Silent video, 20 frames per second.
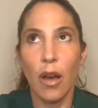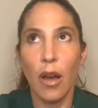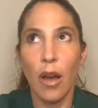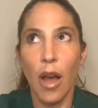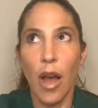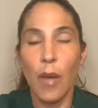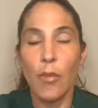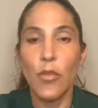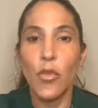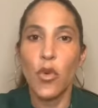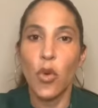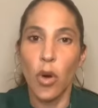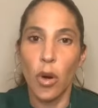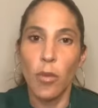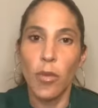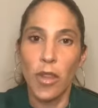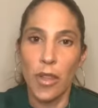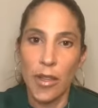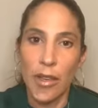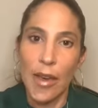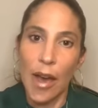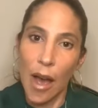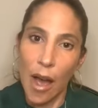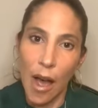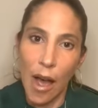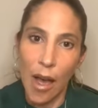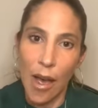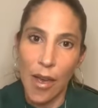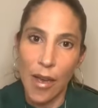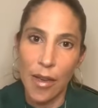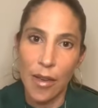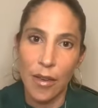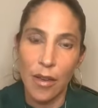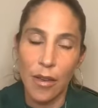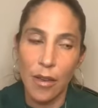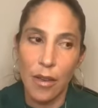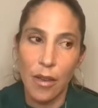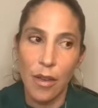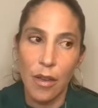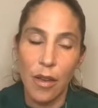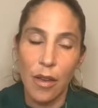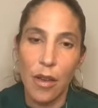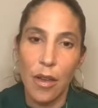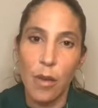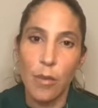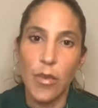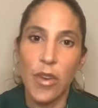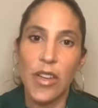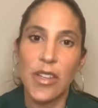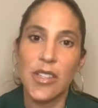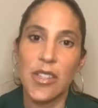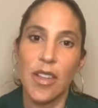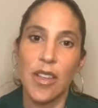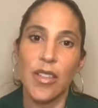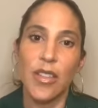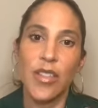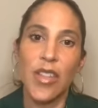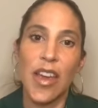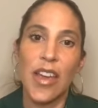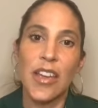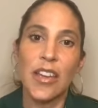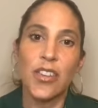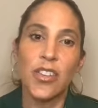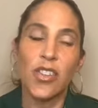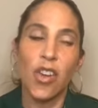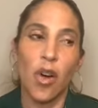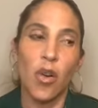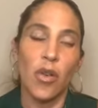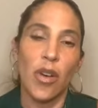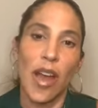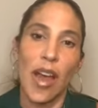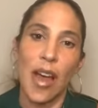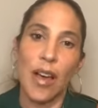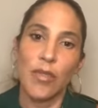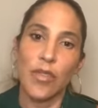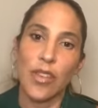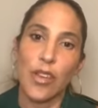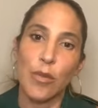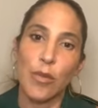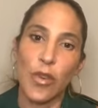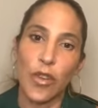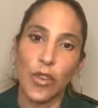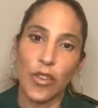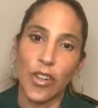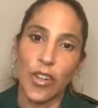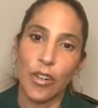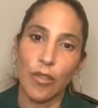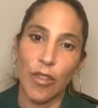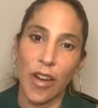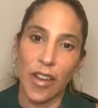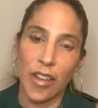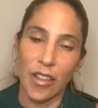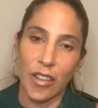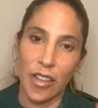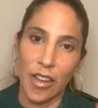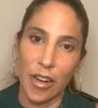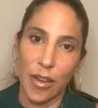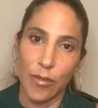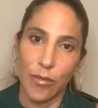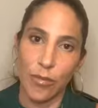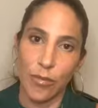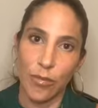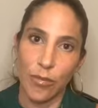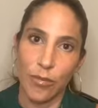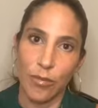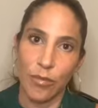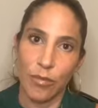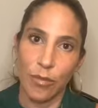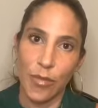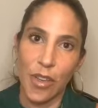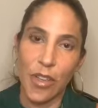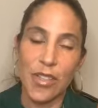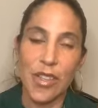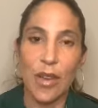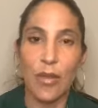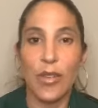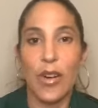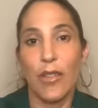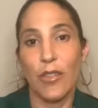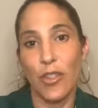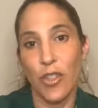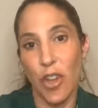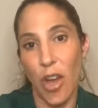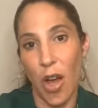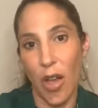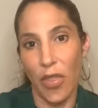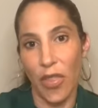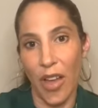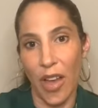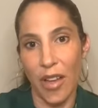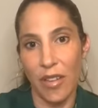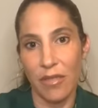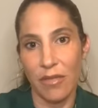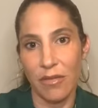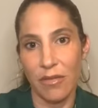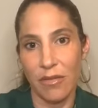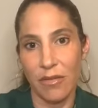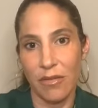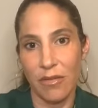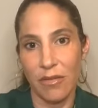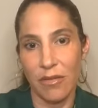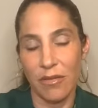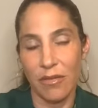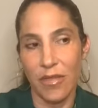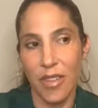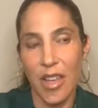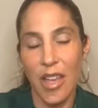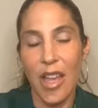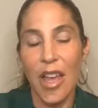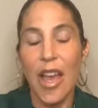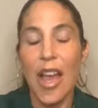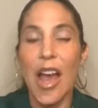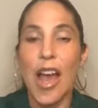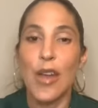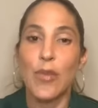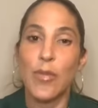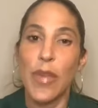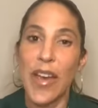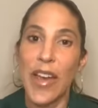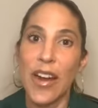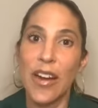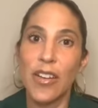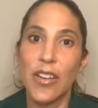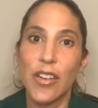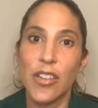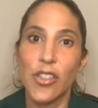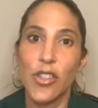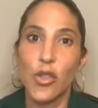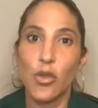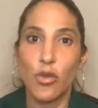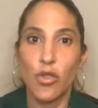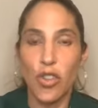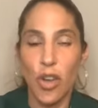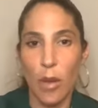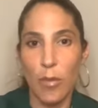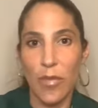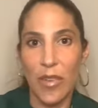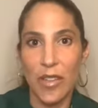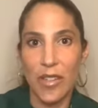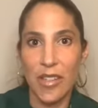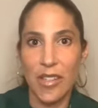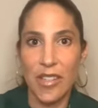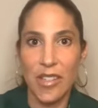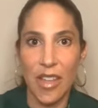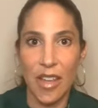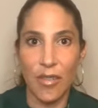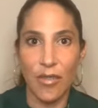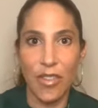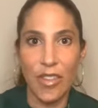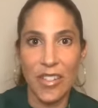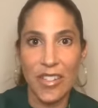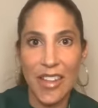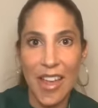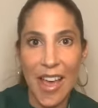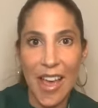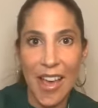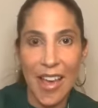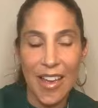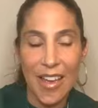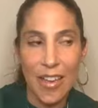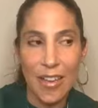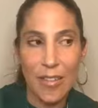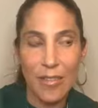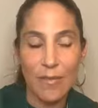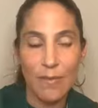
abnormally high because they don't have the ability to regulate it, because they were never taught that. And parents who jump in to save the day